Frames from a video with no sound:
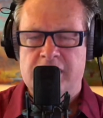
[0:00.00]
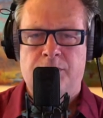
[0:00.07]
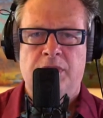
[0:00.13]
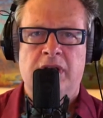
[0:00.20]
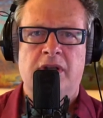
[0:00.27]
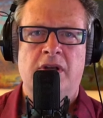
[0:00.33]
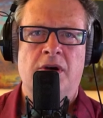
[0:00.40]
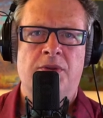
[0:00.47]
as
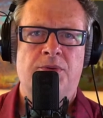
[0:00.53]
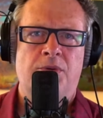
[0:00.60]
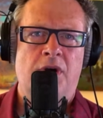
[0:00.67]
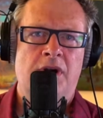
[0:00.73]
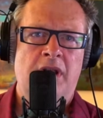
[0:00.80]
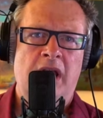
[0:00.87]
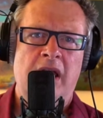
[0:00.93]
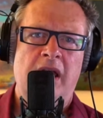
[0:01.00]
we go through
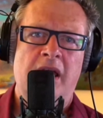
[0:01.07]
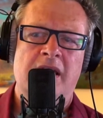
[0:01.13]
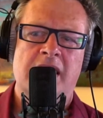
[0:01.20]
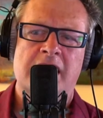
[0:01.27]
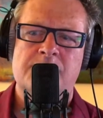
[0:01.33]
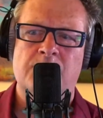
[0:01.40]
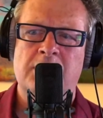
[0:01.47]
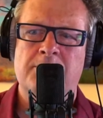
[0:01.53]
our day and
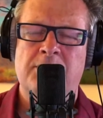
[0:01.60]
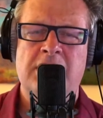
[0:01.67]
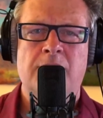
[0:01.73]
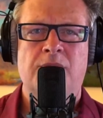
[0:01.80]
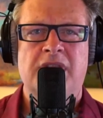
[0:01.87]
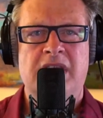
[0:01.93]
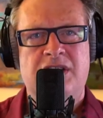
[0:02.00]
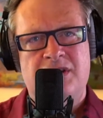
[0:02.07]
as we be
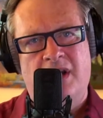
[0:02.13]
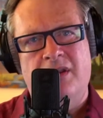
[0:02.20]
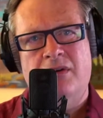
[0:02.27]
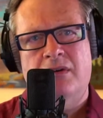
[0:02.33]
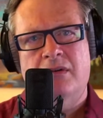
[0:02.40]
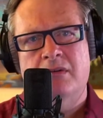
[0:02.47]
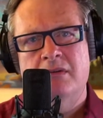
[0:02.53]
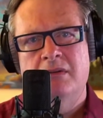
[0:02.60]
with each
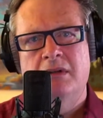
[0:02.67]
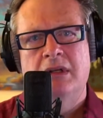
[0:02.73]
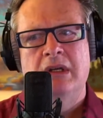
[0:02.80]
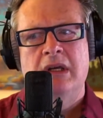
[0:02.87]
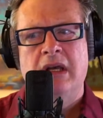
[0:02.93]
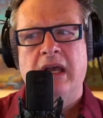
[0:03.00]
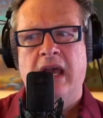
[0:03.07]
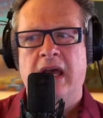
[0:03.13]
other.
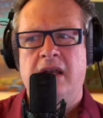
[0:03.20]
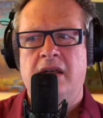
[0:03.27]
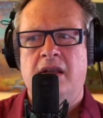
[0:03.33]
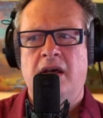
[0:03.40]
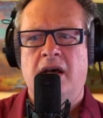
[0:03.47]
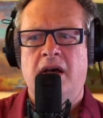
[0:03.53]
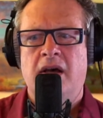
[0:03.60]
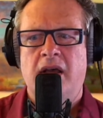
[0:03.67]
And
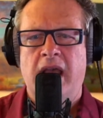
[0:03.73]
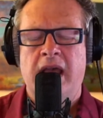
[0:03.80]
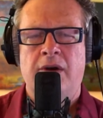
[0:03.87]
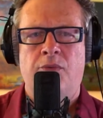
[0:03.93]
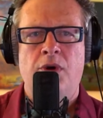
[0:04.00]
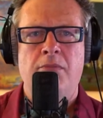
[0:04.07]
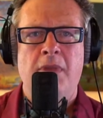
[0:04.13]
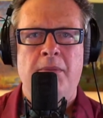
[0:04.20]

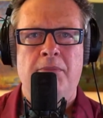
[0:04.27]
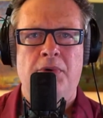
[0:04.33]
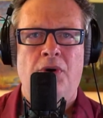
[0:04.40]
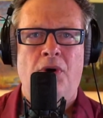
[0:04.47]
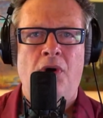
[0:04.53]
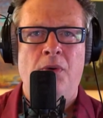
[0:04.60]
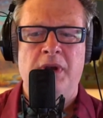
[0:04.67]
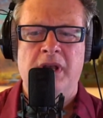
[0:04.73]
remember
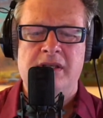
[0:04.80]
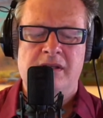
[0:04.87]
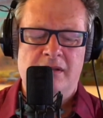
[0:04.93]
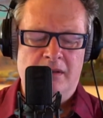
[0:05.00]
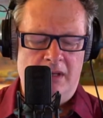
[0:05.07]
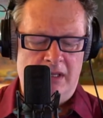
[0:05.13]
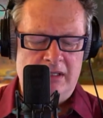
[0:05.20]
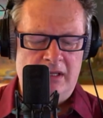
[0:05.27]

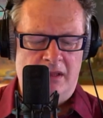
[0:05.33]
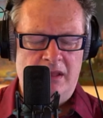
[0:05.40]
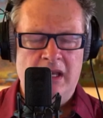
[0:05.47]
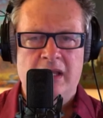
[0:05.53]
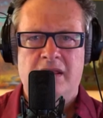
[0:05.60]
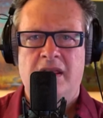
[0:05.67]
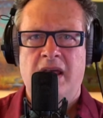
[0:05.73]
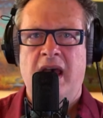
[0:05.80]
always to
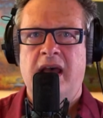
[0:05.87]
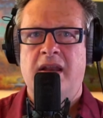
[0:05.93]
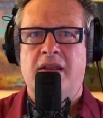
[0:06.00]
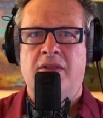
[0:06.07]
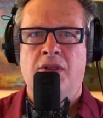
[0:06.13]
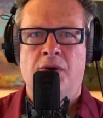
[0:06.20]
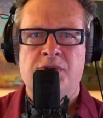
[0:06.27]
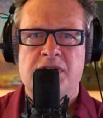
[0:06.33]
think that
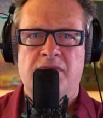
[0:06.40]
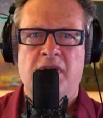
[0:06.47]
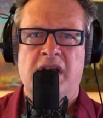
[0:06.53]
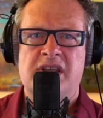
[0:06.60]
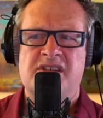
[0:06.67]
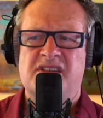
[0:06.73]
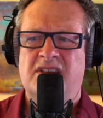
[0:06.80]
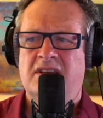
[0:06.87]
those of
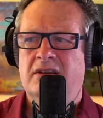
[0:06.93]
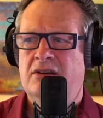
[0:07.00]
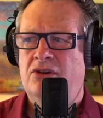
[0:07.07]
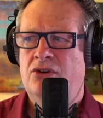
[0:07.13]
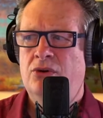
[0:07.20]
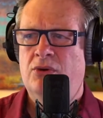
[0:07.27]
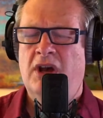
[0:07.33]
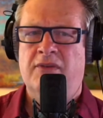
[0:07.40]
us
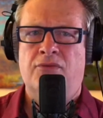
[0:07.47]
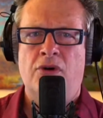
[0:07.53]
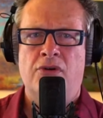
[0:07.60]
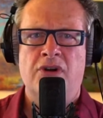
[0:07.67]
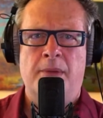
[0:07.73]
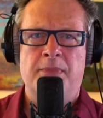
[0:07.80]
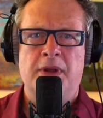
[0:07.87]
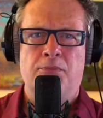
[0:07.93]
who have
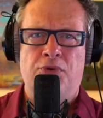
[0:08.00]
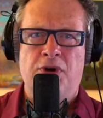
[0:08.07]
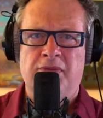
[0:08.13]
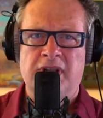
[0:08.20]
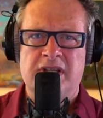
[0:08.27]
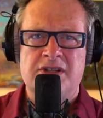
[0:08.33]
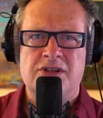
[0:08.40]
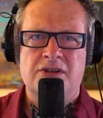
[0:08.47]
grown up in
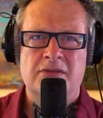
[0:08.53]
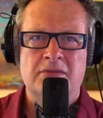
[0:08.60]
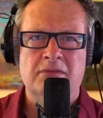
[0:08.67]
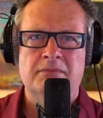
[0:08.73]
privilege,